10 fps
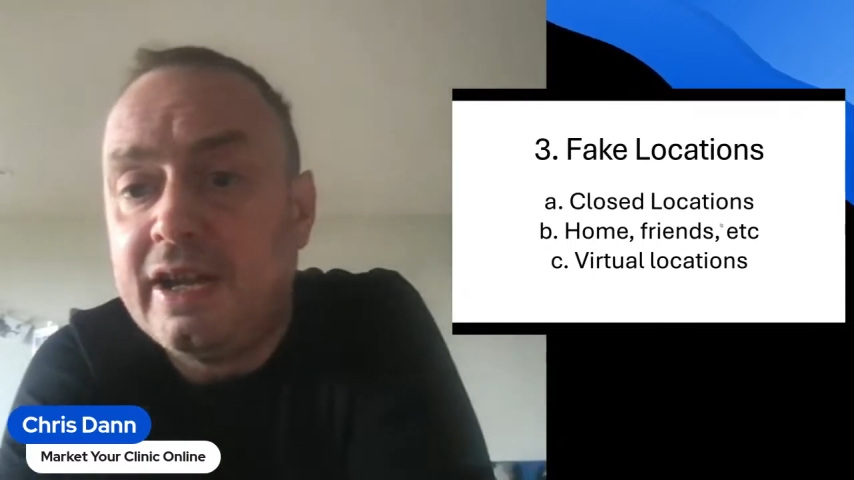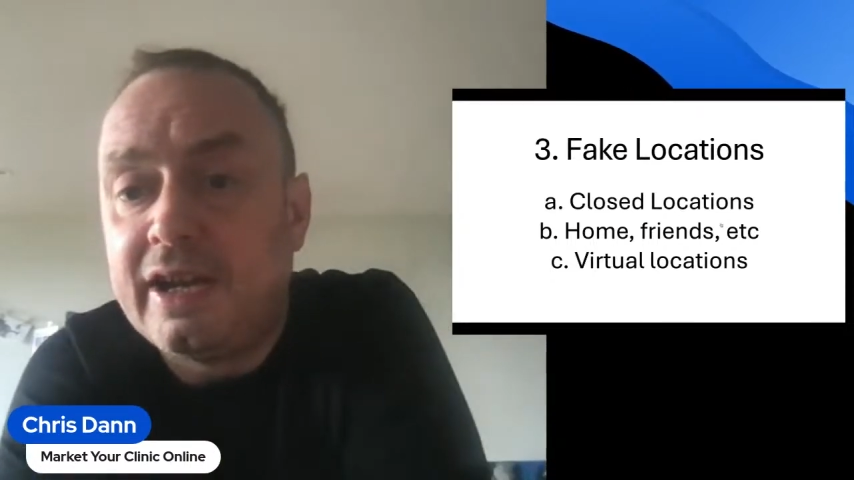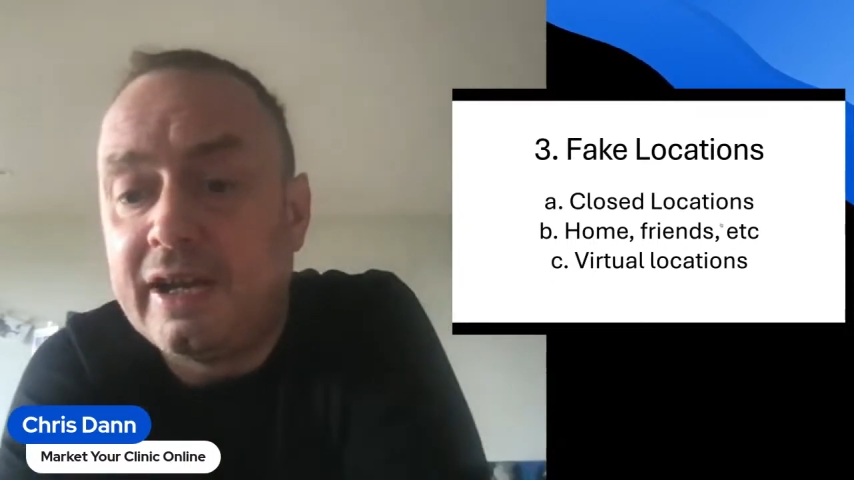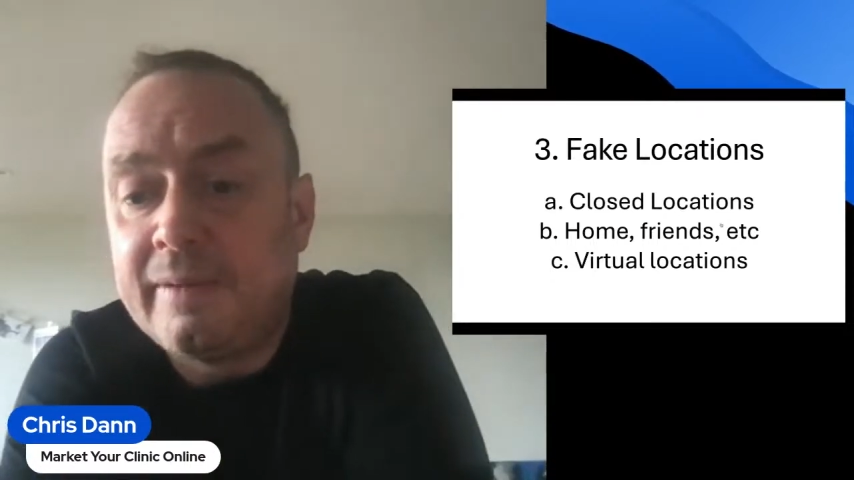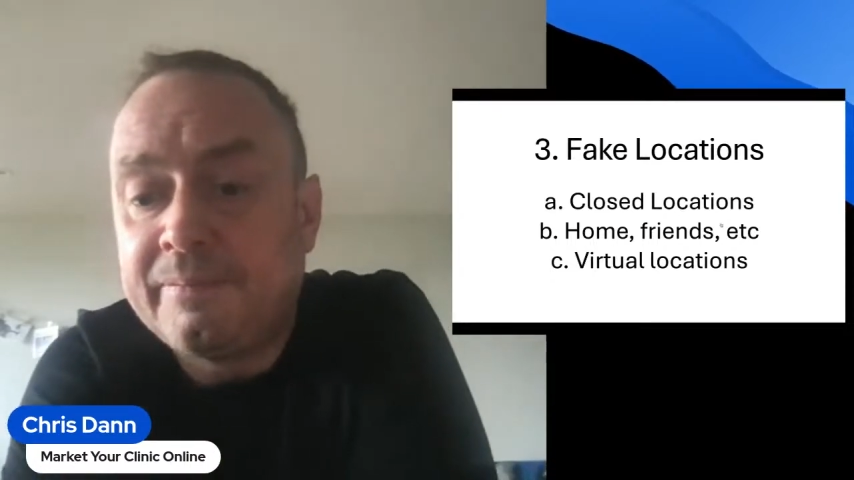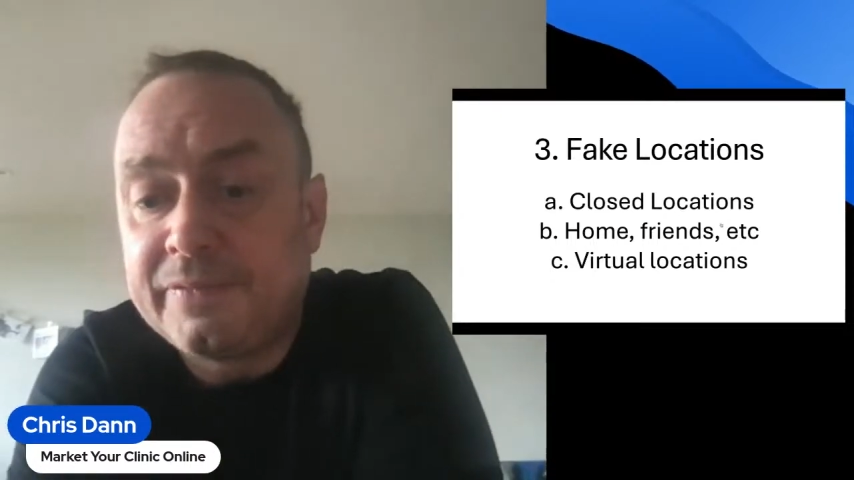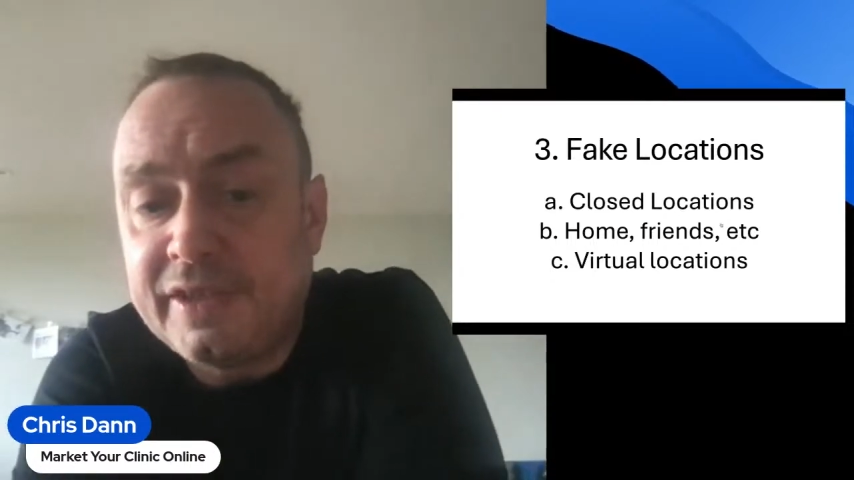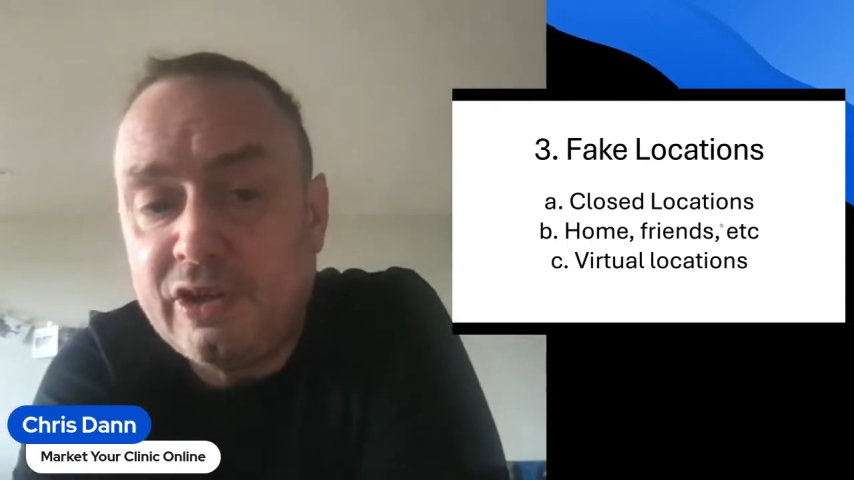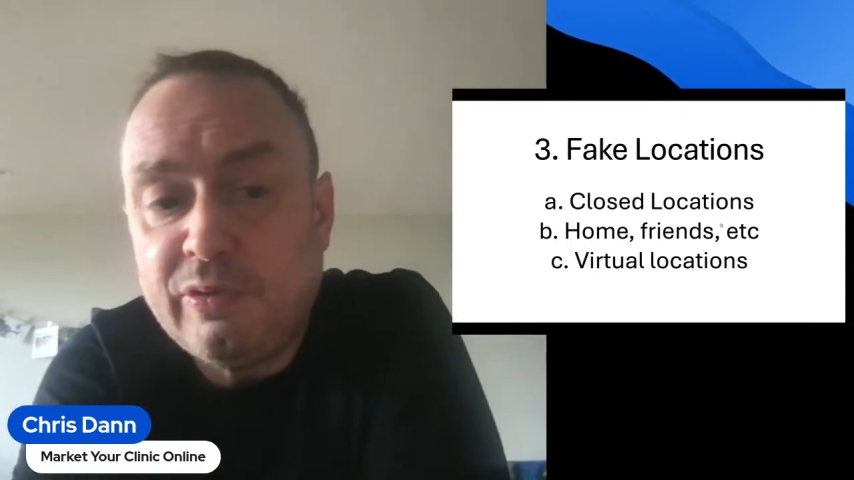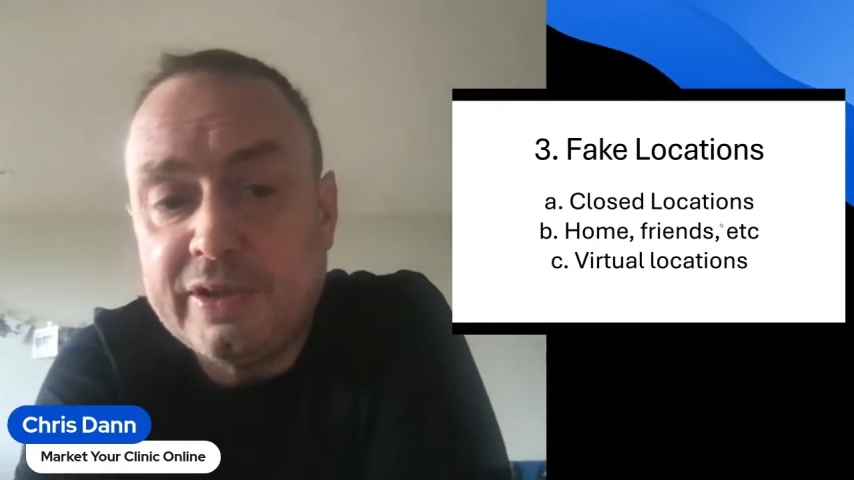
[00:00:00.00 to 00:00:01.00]

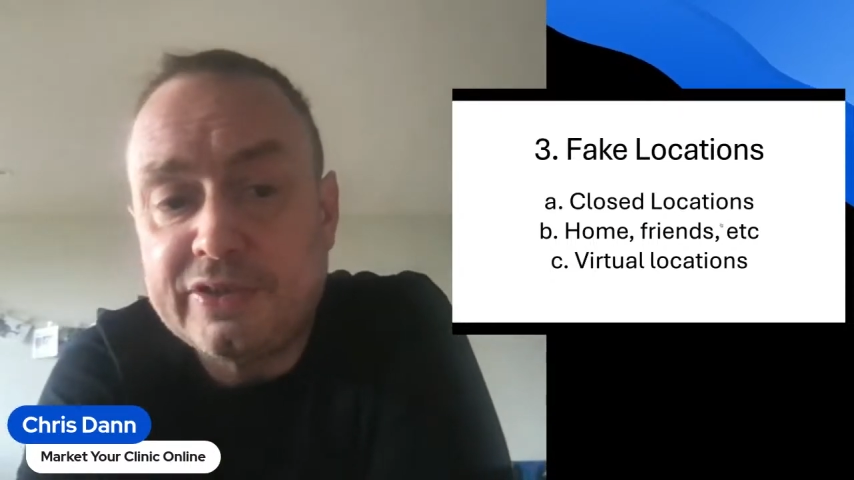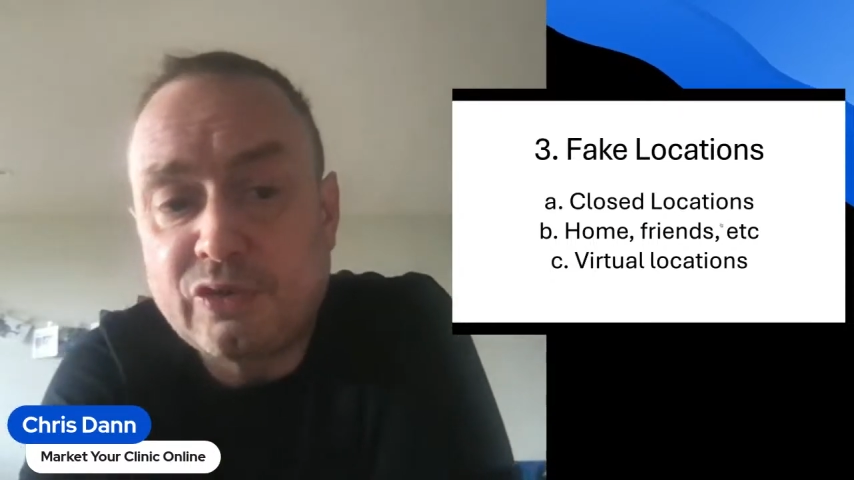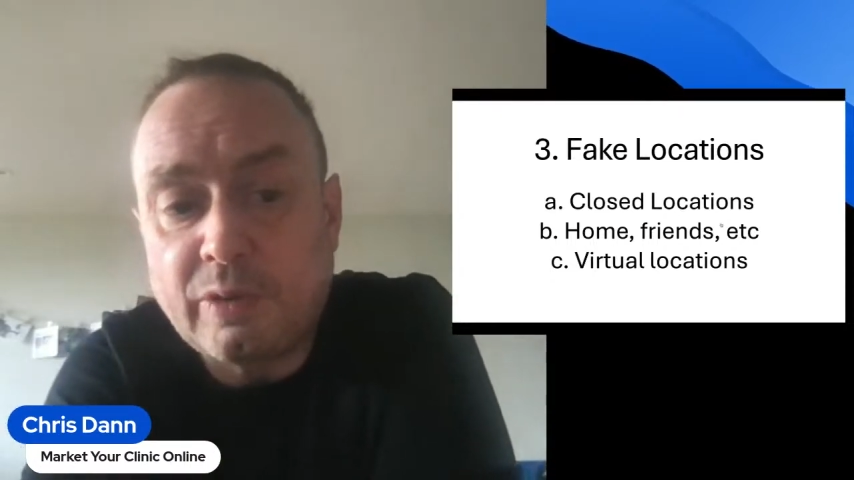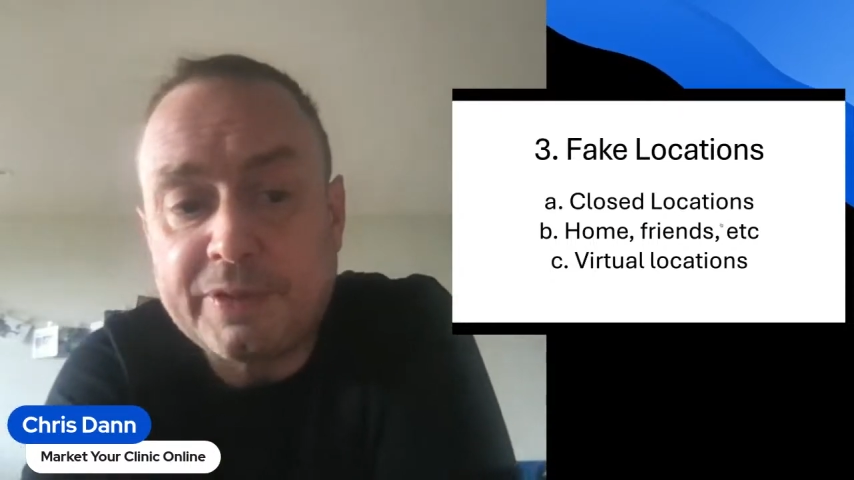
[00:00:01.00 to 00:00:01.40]
No one's dropped